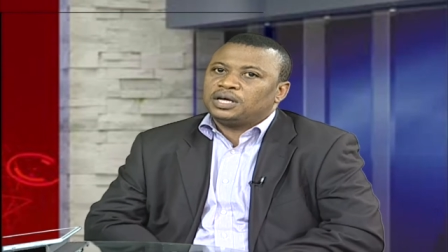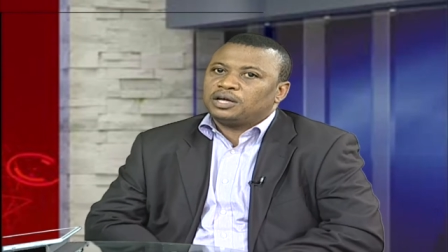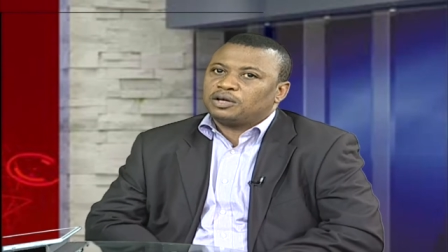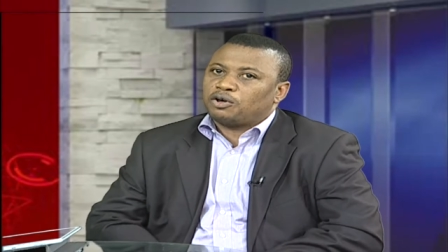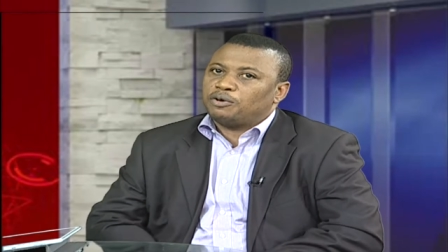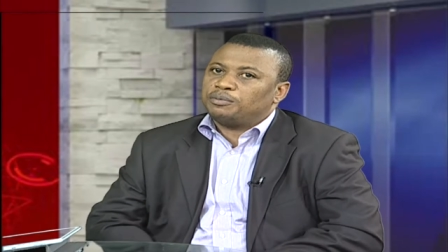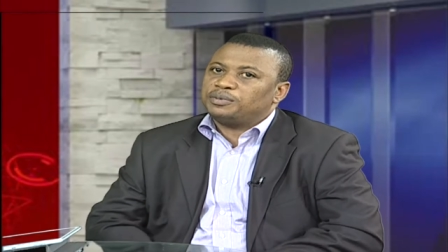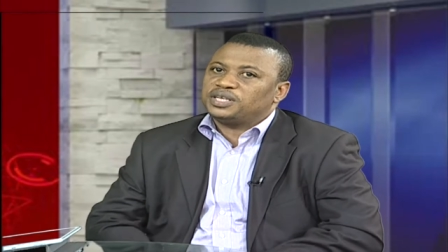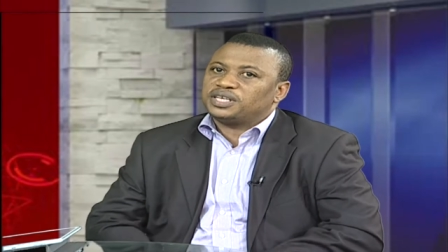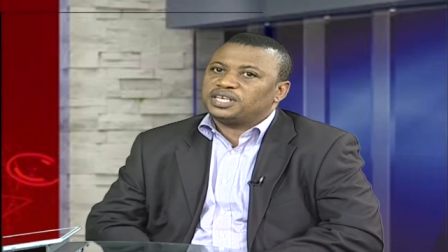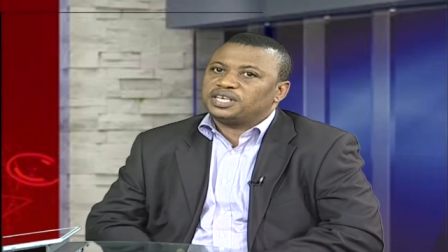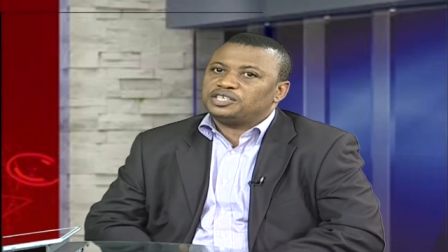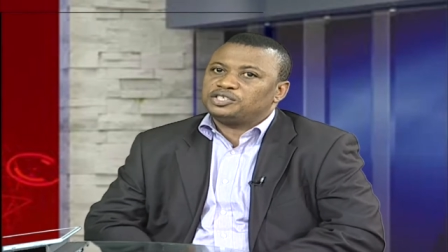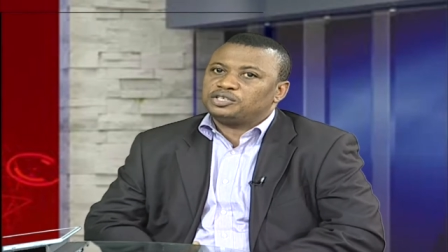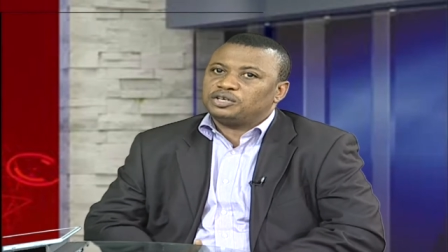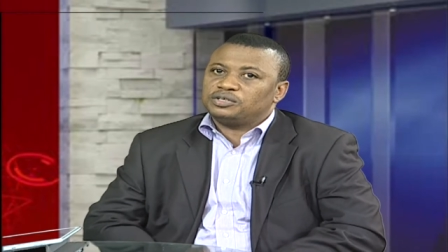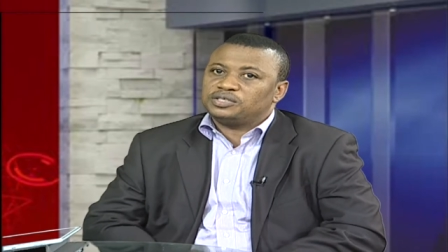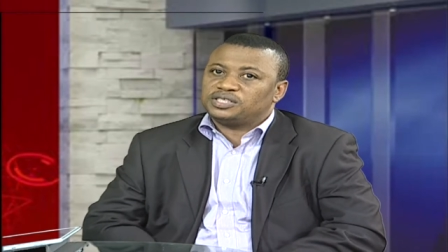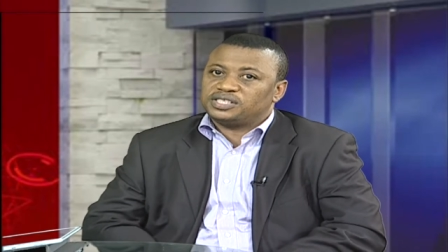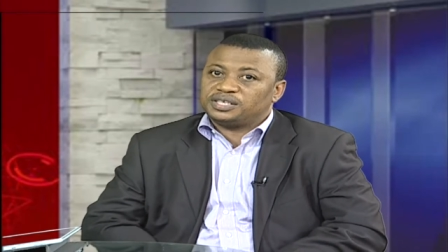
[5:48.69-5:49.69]

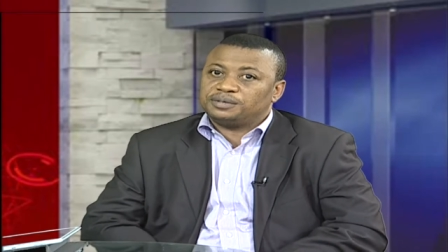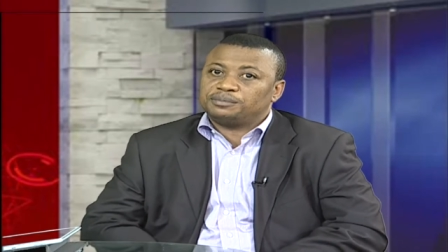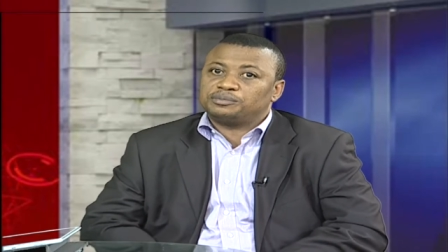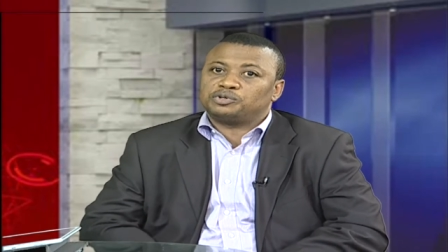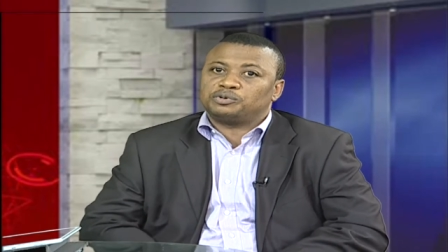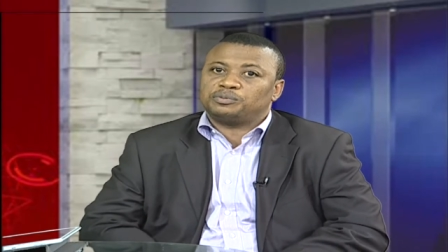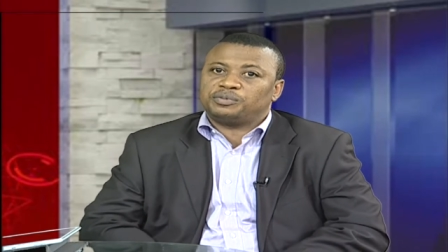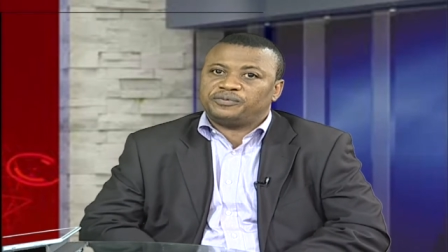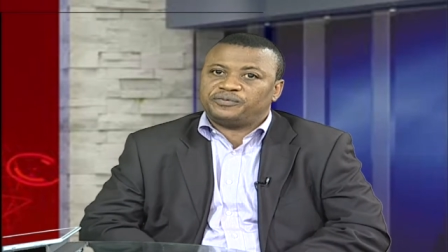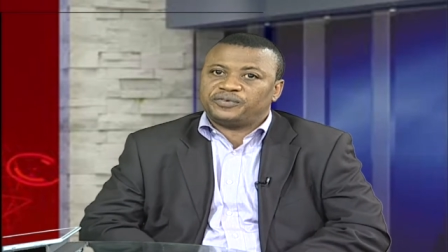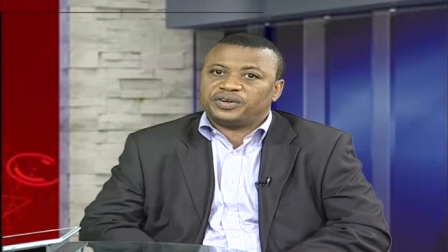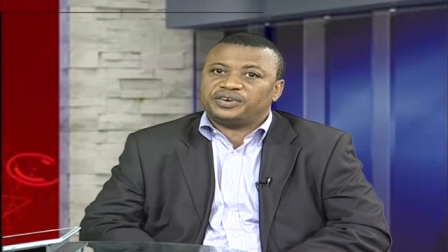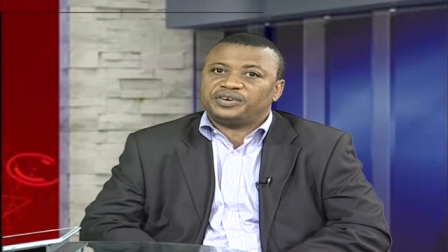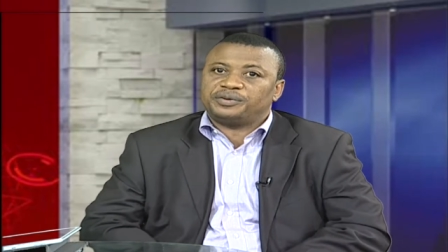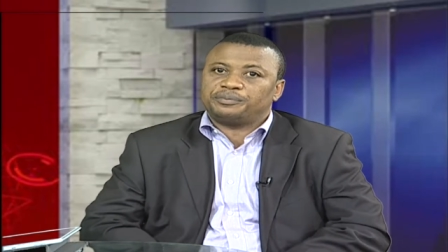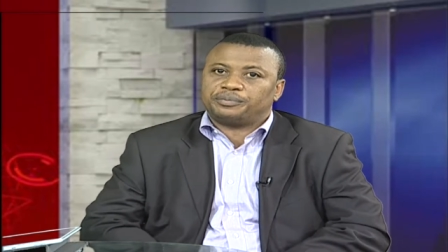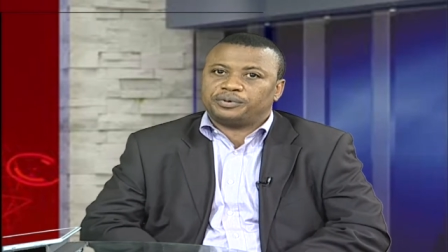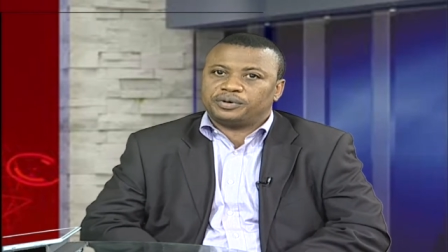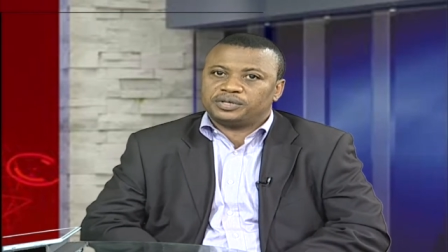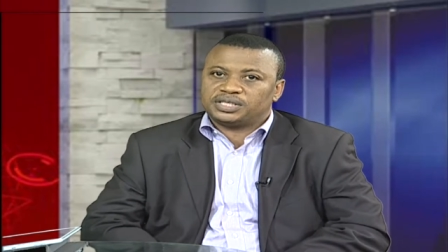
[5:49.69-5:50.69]
communication seems to be very
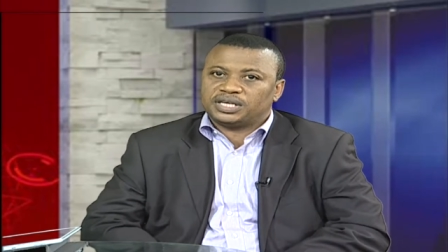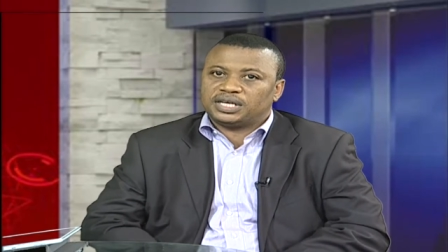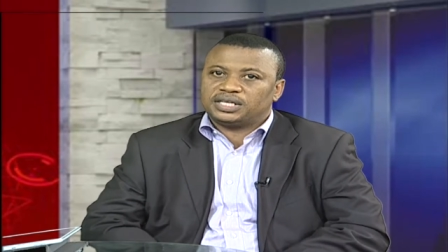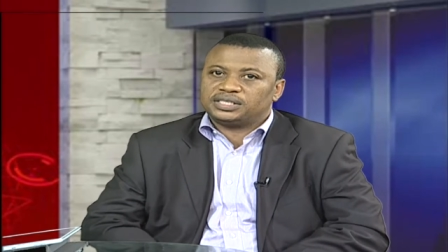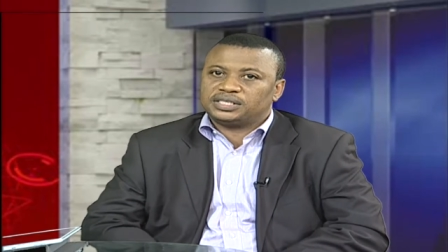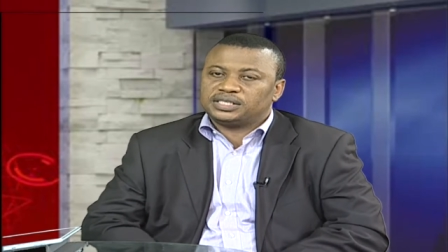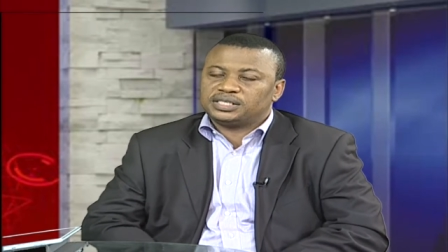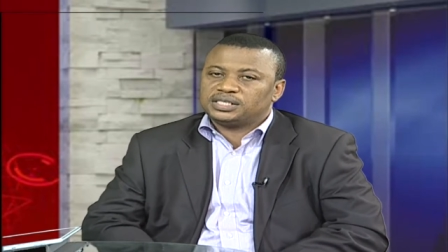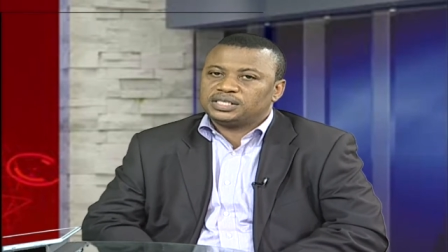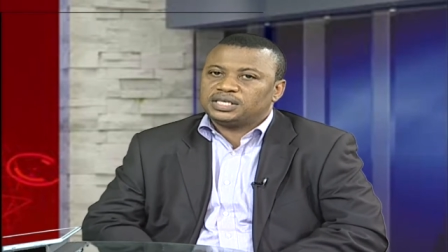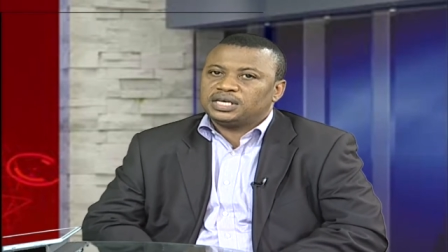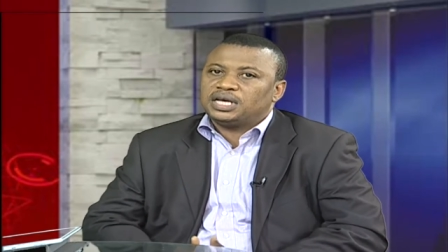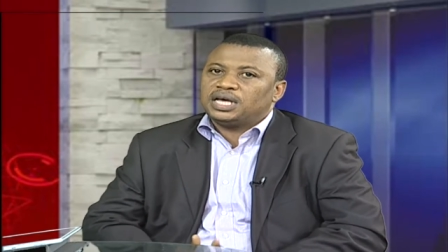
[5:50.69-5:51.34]
important.